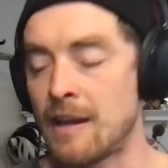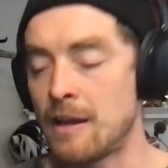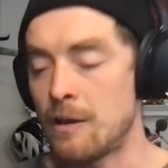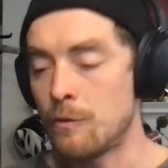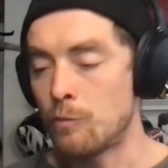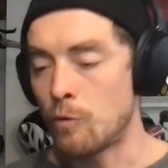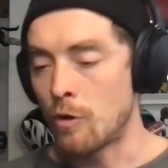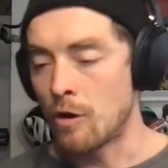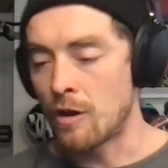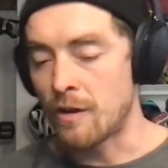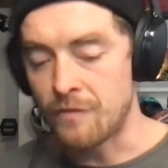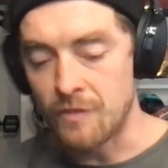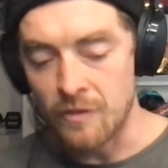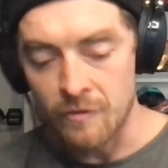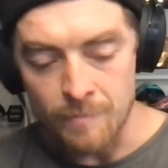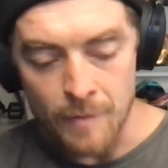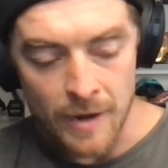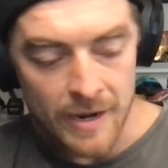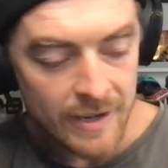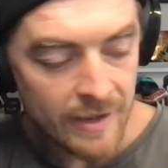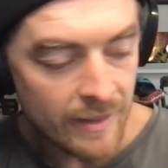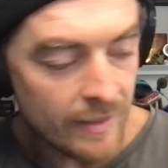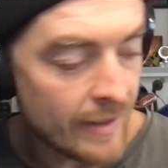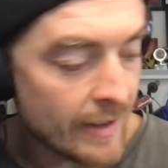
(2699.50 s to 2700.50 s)
you what, if you've
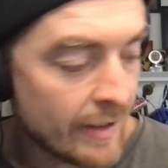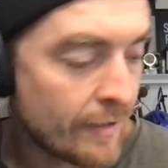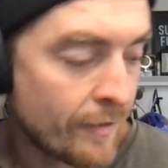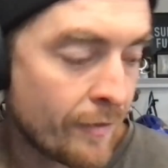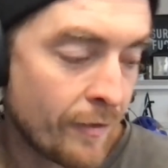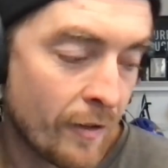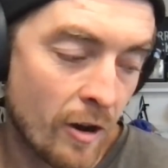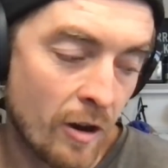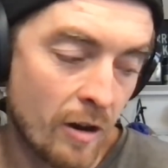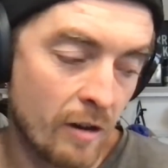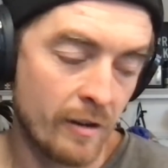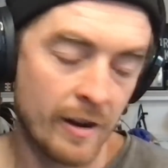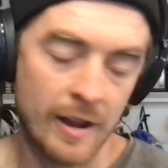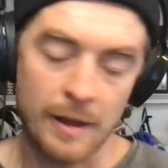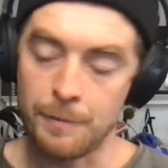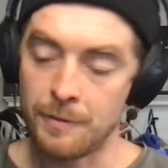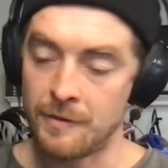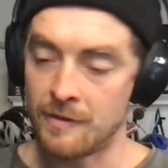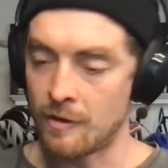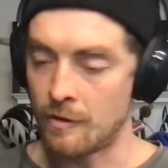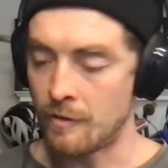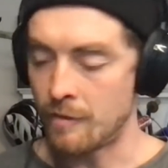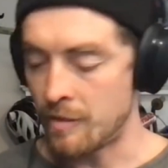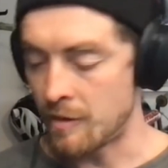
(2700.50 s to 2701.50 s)
made it this far on
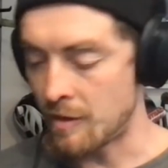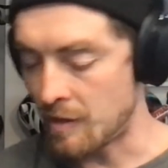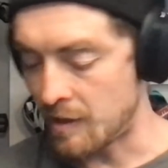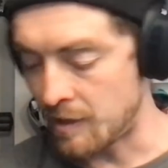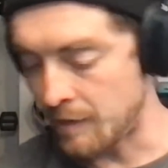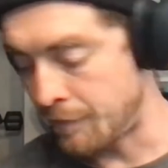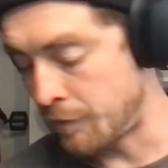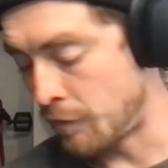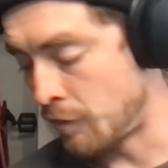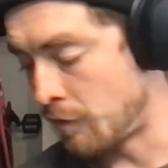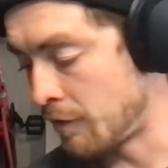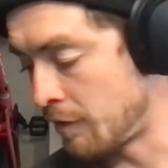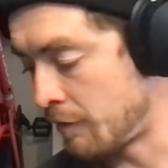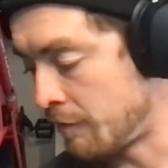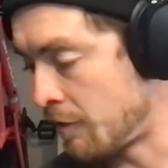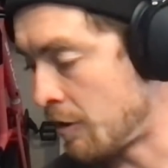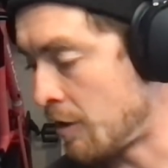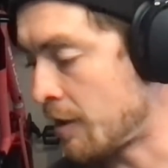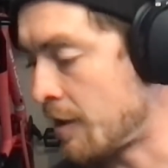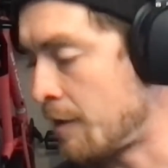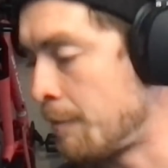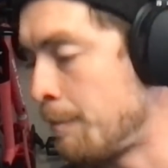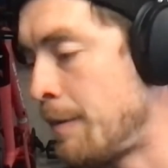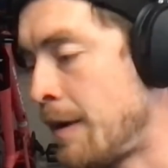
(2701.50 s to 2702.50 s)
episode 34 of The
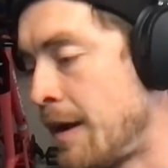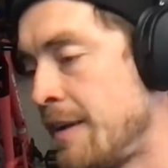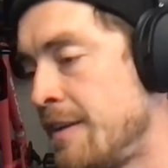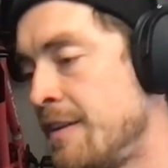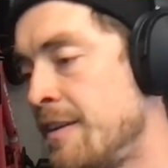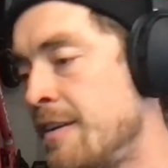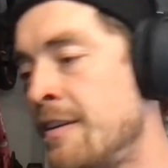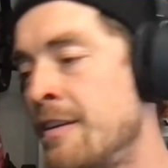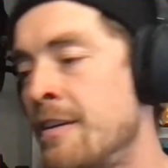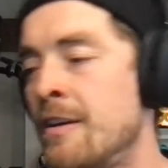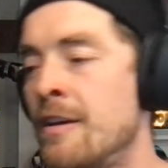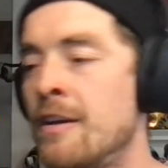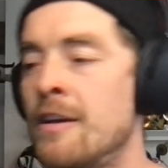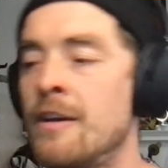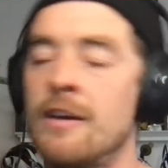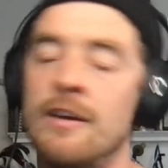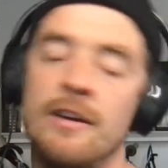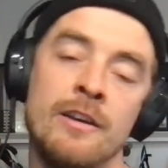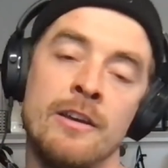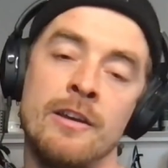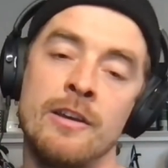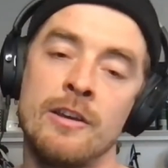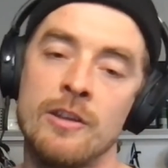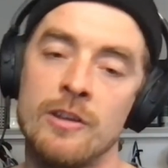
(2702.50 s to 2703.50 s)
Ride Companion,
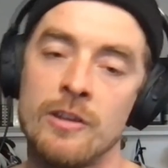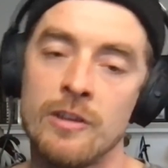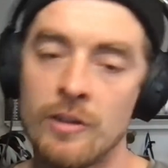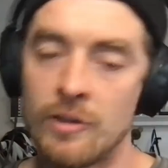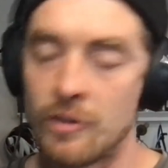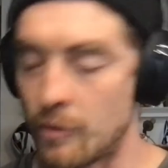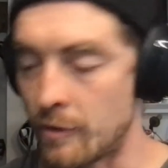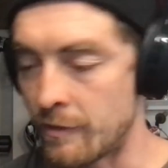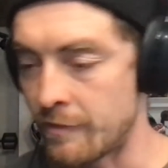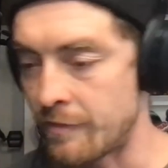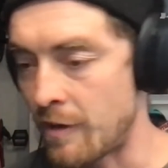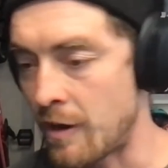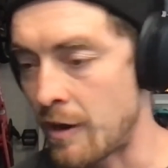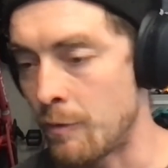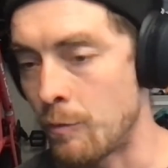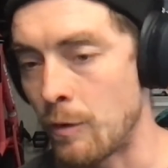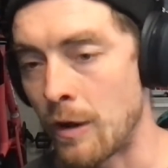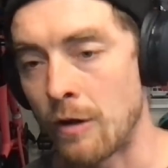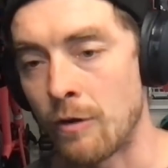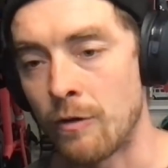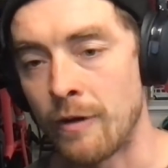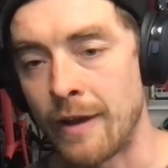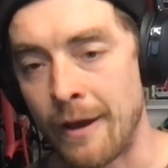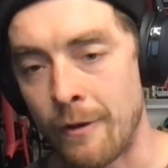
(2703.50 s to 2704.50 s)
you're doing very
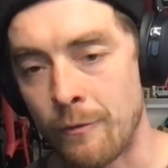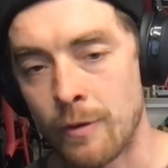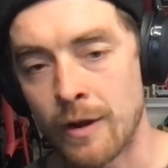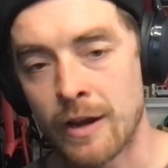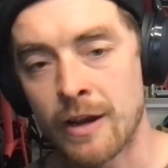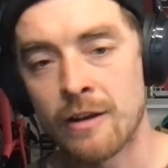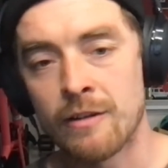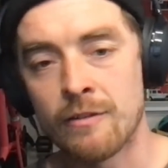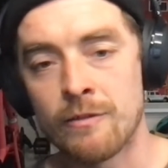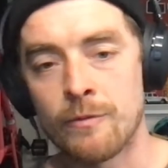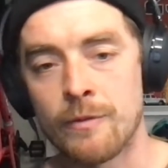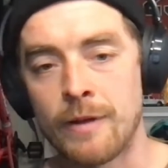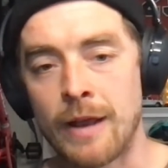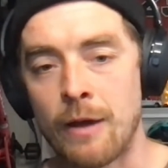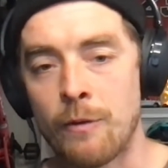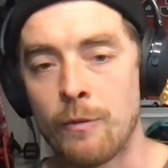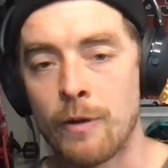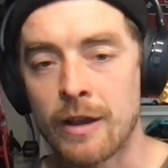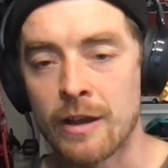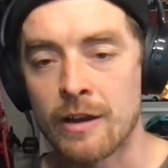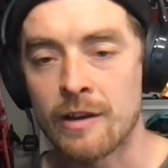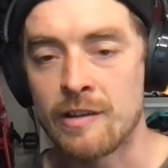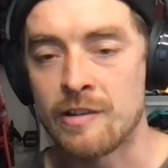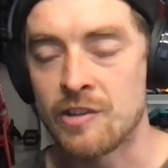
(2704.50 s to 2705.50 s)
well. Now we're
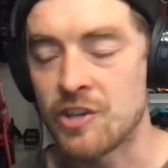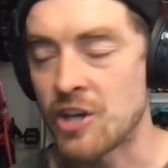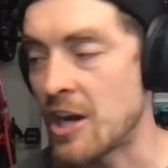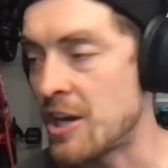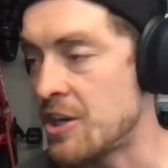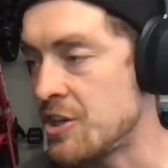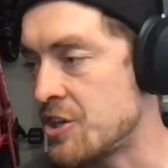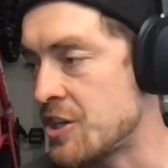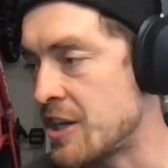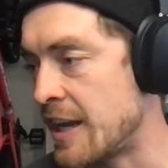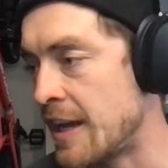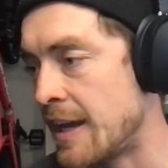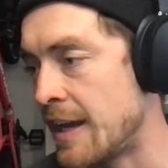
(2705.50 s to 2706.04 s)
gonna change gear